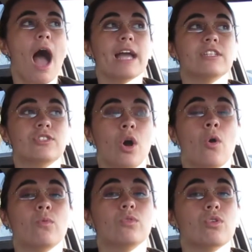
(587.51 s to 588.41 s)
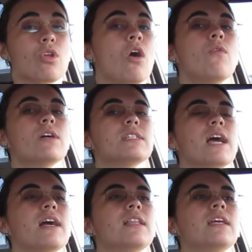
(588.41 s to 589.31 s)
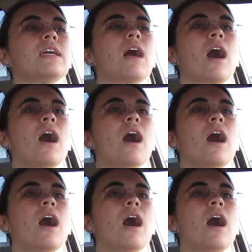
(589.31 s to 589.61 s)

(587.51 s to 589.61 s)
I don't know exactly.